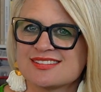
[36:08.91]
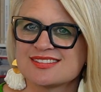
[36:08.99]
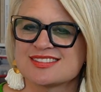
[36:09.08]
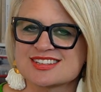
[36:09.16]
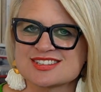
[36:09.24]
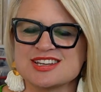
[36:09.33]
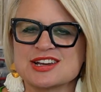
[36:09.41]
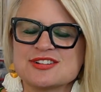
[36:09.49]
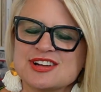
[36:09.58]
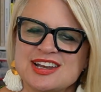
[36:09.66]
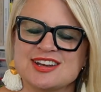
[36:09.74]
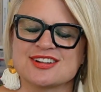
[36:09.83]
this
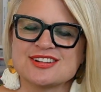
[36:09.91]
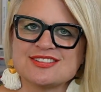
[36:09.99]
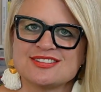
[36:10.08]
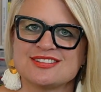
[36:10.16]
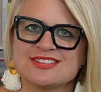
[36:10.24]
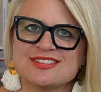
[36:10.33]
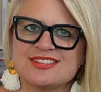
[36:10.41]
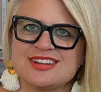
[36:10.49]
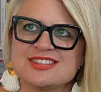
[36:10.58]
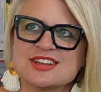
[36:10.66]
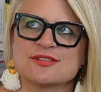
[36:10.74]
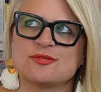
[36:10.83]
narrator
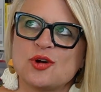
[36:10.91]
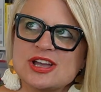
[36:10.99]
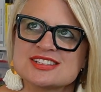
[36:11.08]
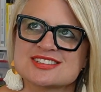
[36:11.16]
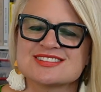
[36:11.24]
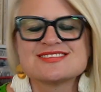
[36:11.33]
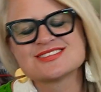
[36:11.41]
and their voice.